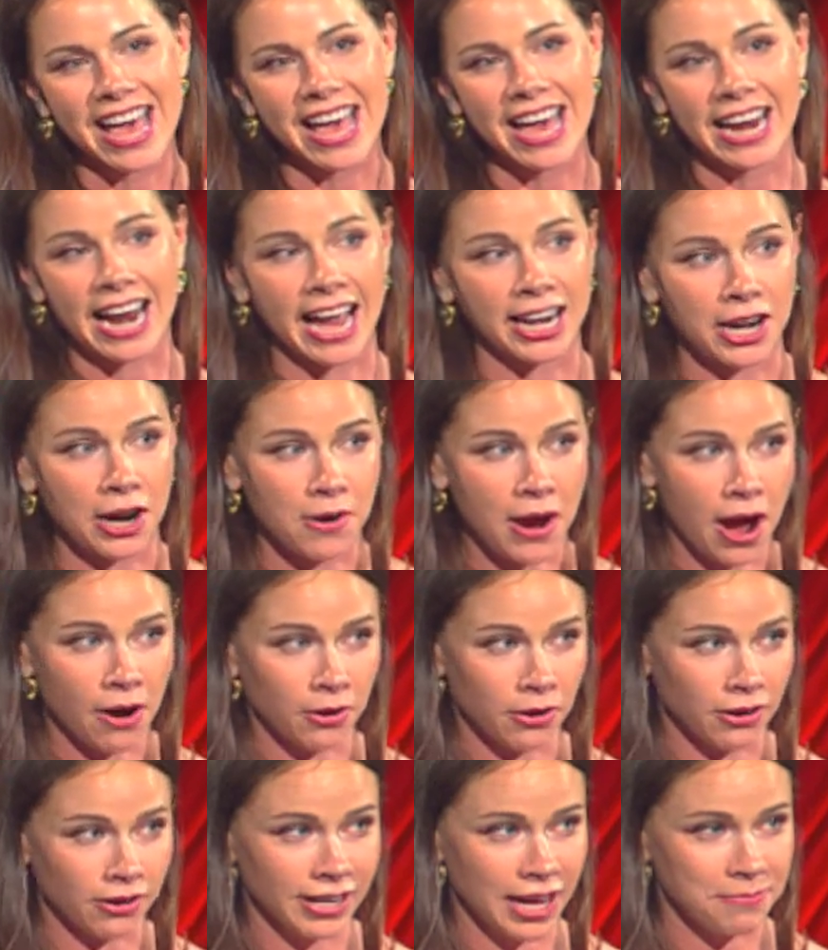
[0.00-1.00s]
and I know
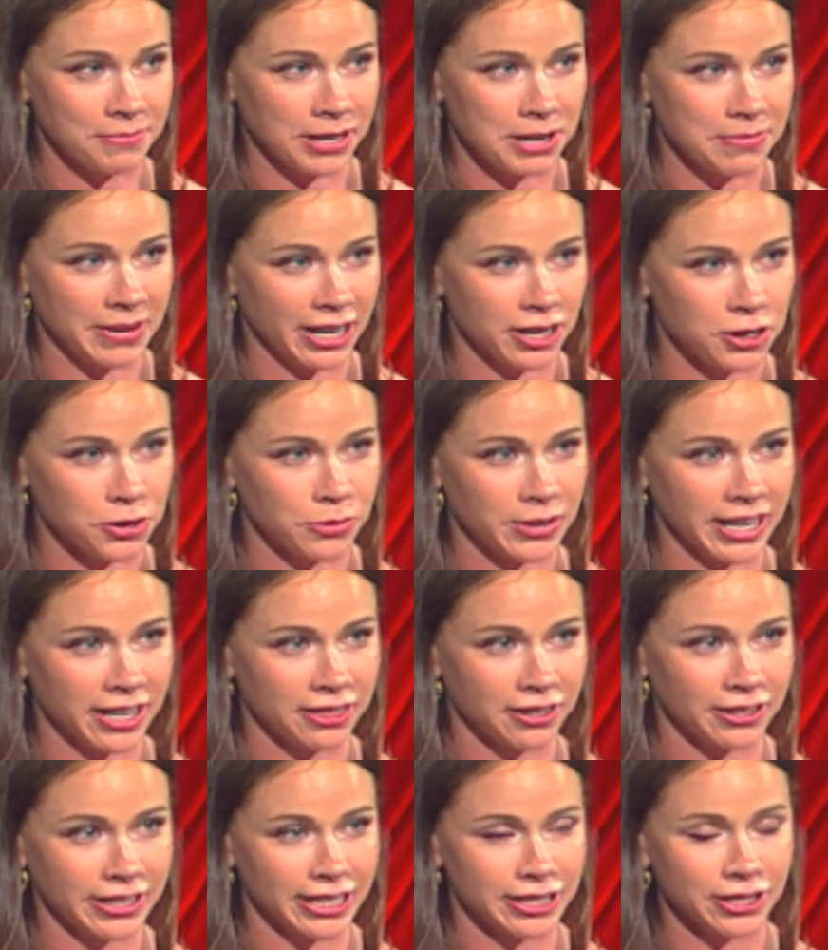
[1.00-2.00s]
how old I'm going to be in
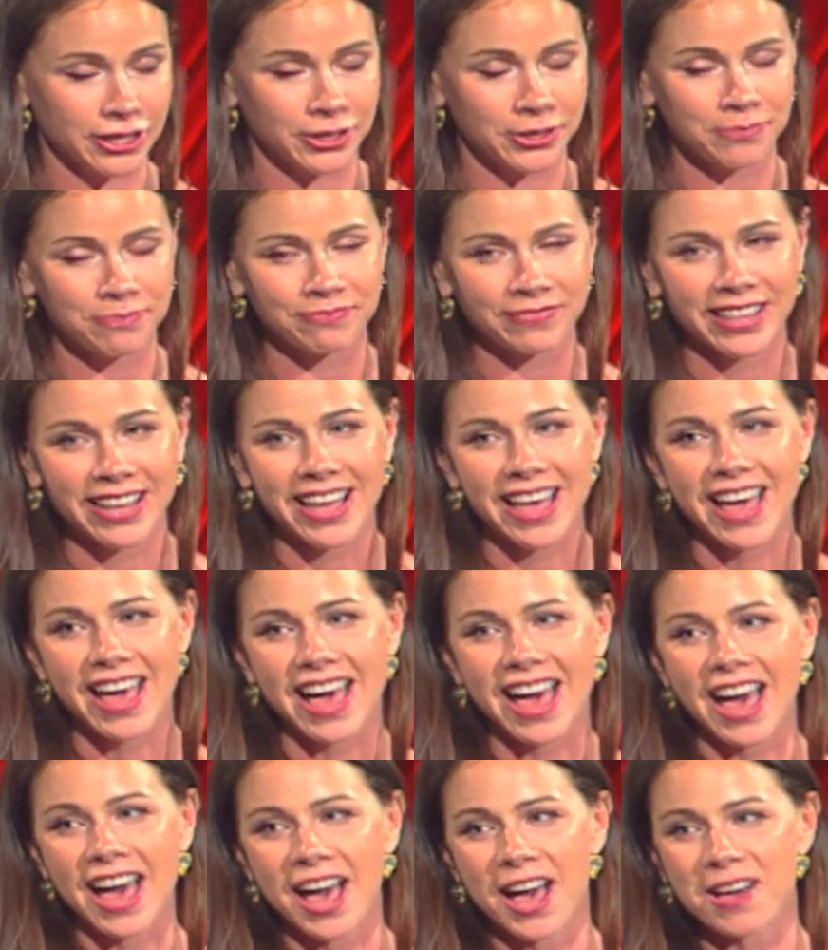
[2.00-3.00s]
2032.
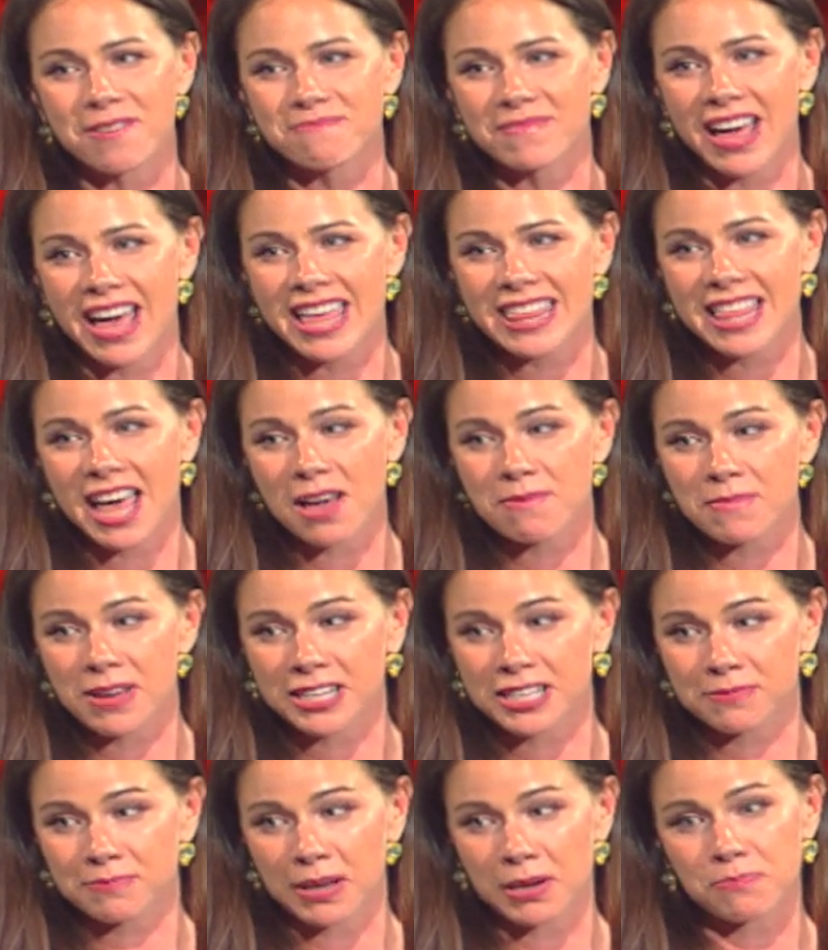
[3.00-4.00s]
And that
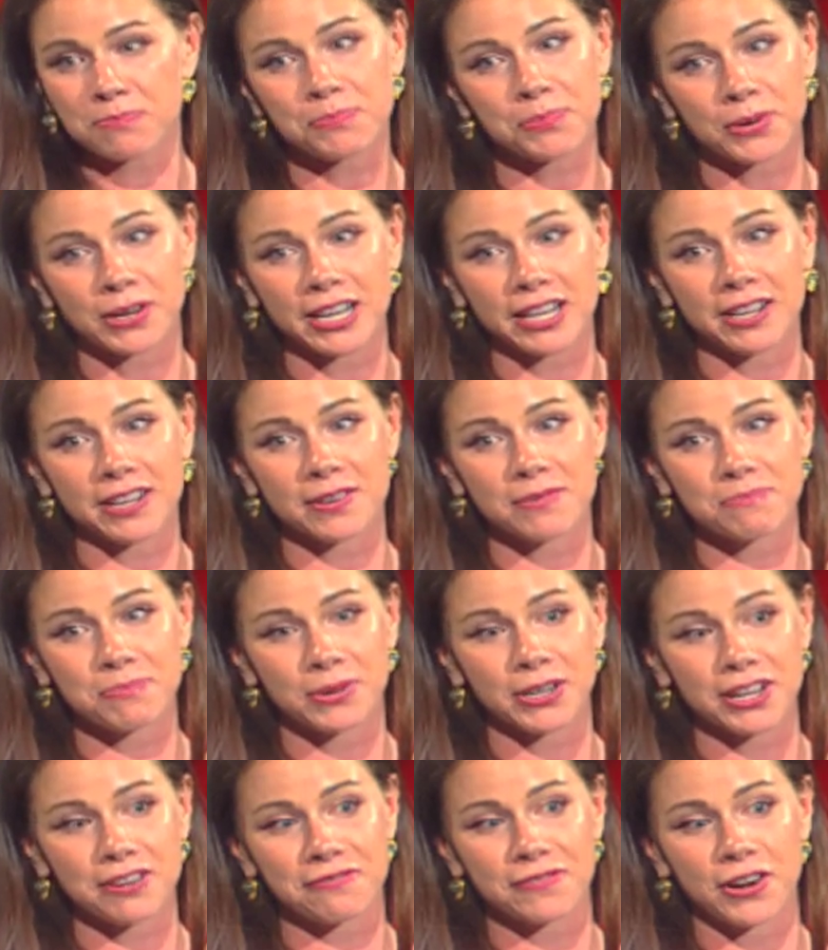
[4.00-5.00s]
makes me
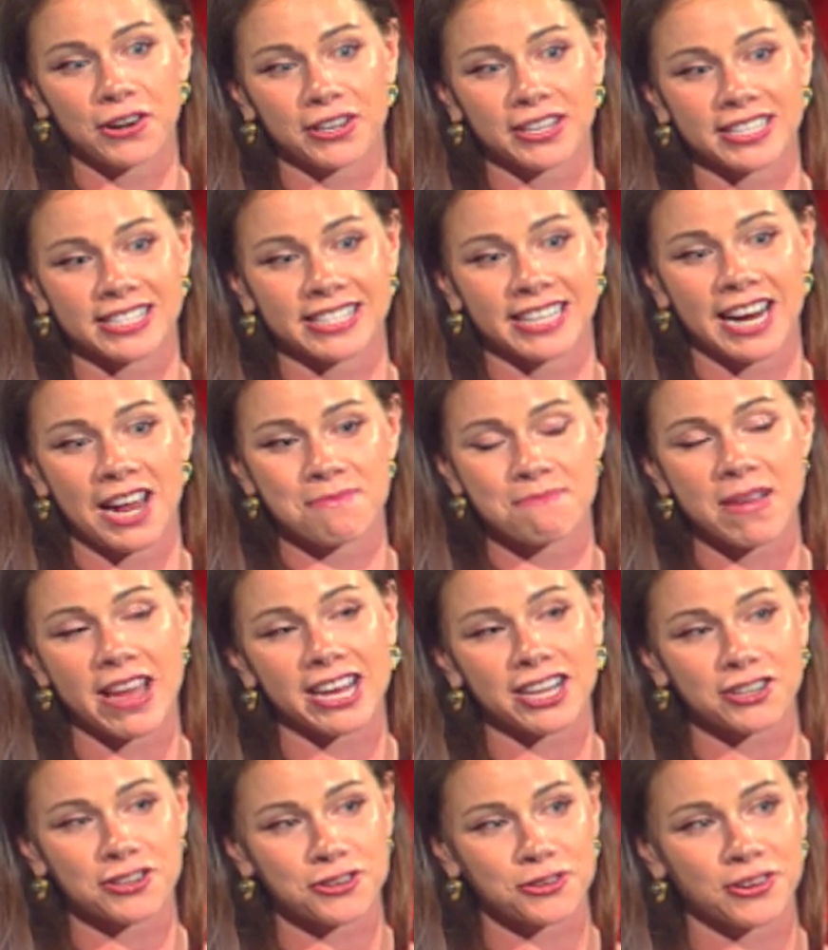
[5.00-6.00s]
pretty focused that I'm
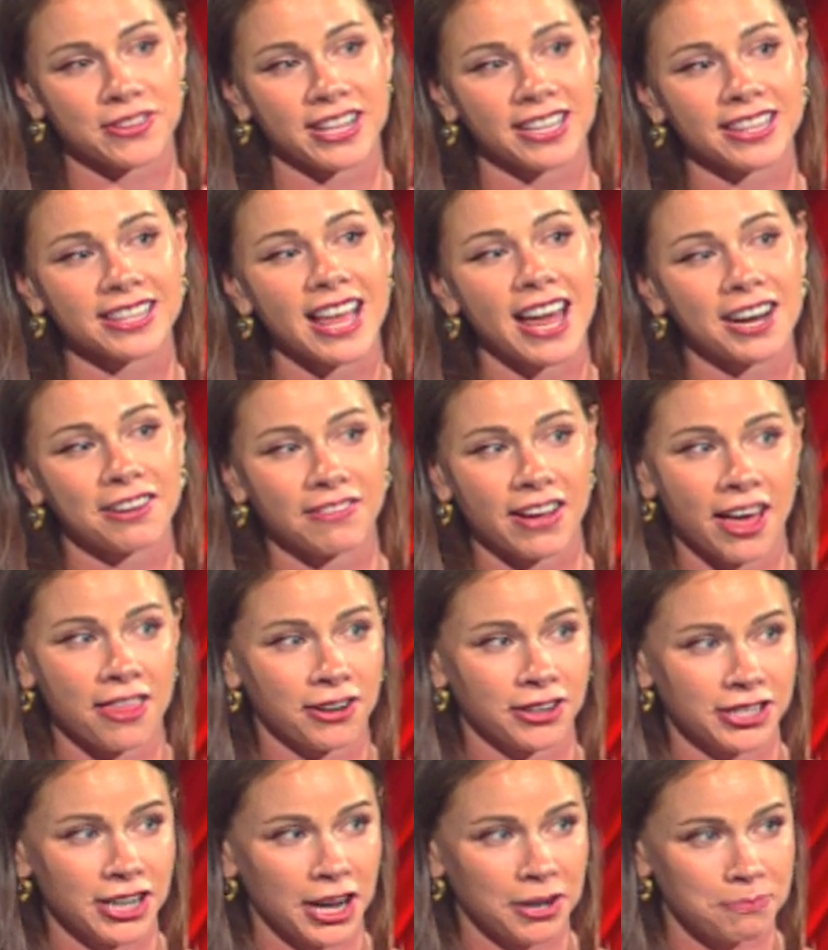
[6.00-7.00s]
making sure that a lot of
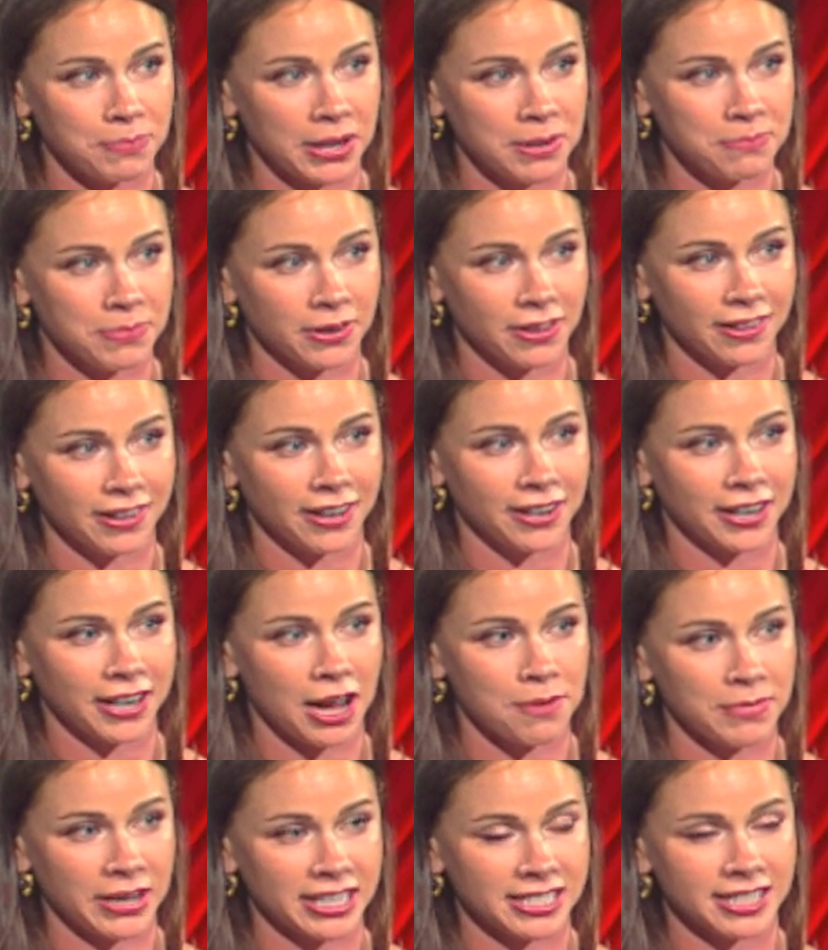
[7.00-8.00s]
other young people are
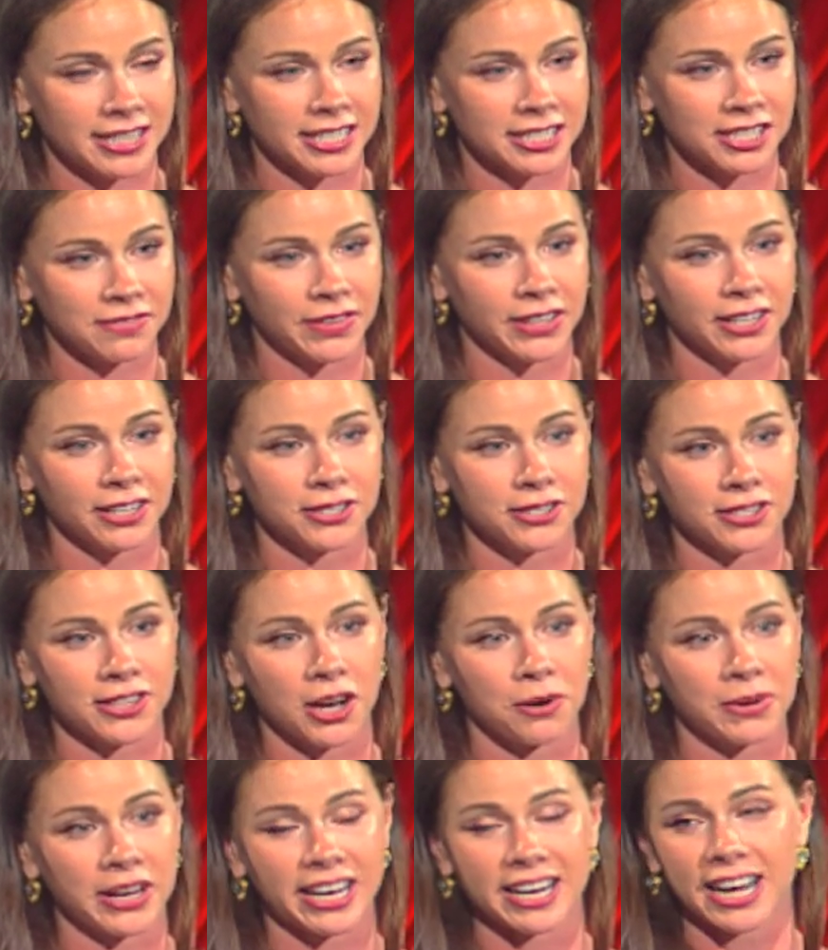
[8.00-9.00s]
coming to this field so
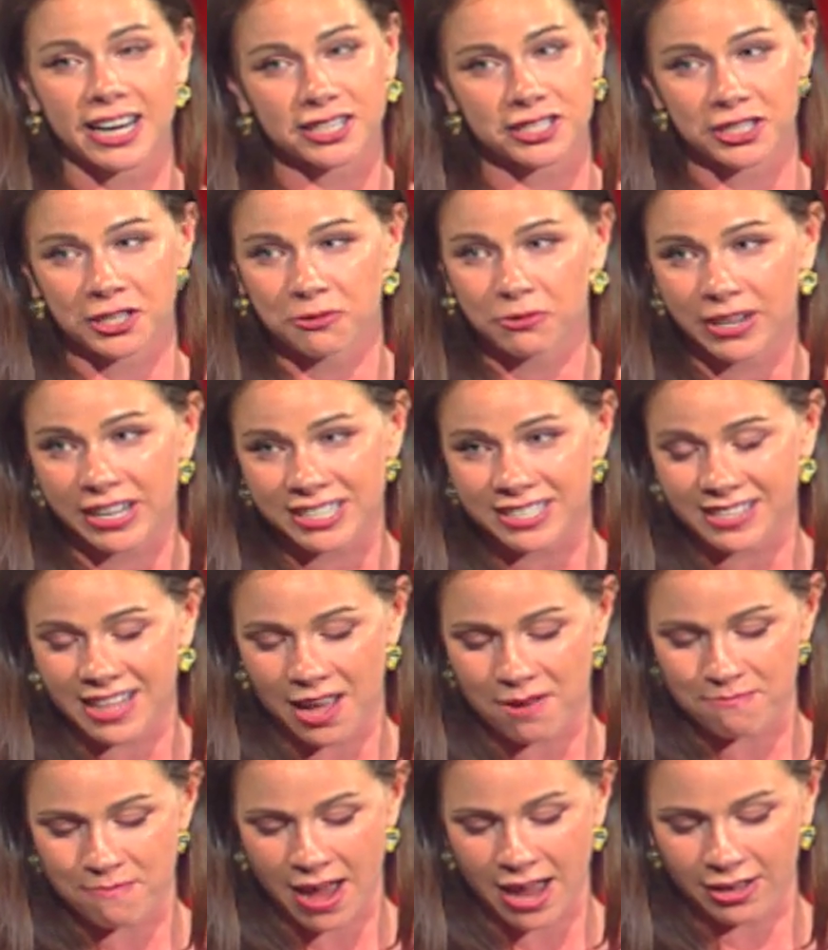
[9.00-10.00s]
that we can actually reach
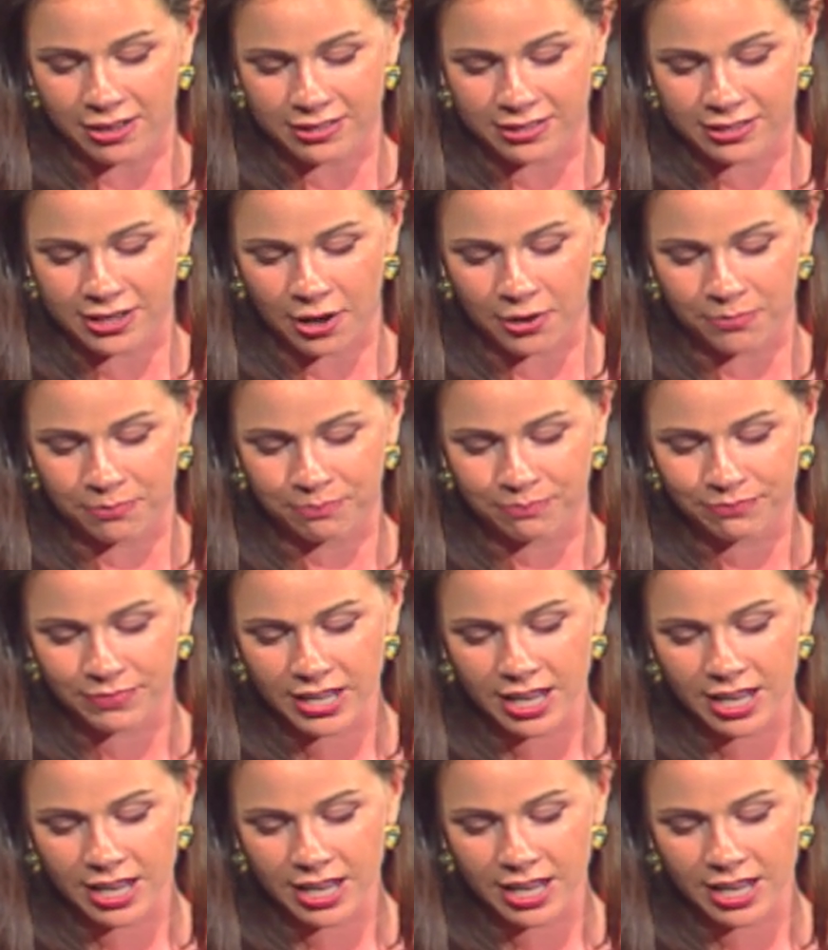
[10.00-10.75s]
that milestone.